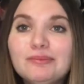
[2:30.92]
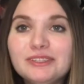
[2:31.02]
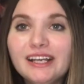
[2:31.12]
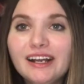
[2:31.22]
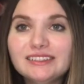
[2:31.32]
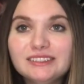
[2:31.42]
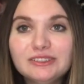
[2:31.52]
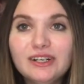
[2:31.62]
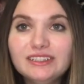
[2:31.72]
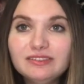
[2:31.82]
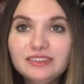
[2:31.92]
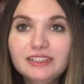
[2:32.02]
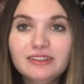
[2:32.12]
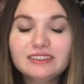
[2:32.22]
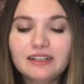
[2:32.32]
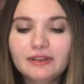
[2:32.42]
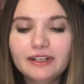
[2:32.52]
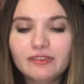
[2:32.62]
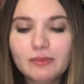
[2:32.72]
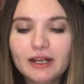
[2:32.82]
yeah, so I definitely noticed that right
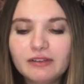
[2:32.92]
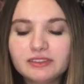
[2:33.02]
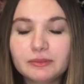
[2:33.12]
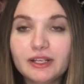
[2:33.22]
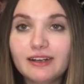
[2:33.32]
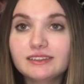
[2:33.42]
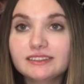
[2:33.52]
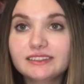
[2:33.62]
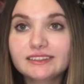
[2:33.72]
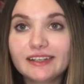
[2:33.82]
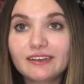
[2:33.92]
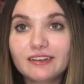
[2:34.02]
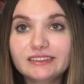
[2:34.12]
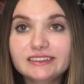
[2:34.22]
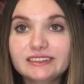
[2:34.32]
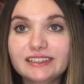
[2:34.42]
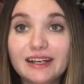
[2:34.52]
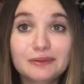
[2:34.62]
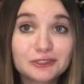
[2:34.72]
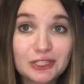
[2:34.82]
off the bat with some of the houses, and obviously
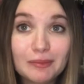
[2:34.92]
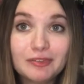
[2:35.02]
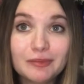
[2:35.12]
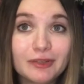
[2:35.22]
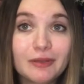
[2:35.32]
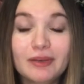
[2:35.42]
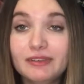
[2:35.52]
I was dropped from them.